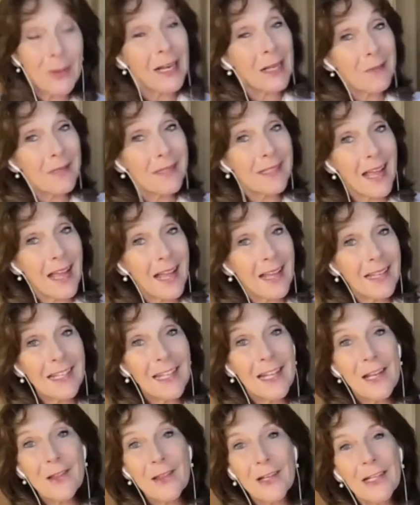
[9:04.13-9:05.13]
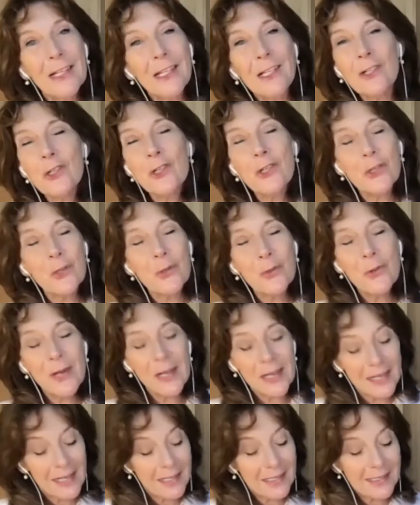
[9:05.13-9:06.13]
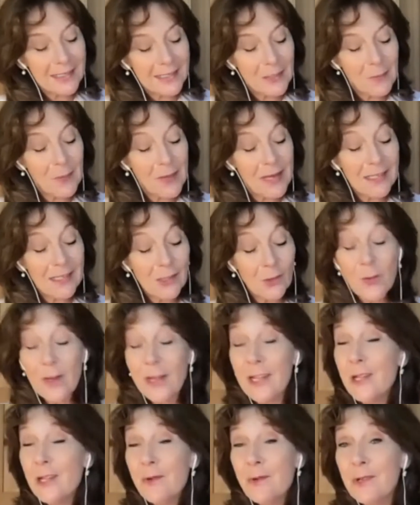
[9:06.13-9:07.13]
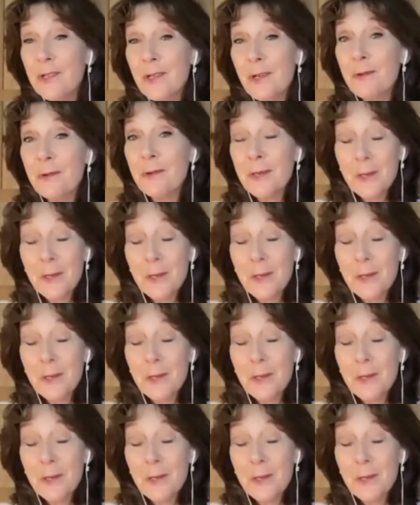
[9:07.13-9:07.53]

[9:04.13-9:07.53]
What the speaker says: I'm sad, the little shoe hurts in a place where you don't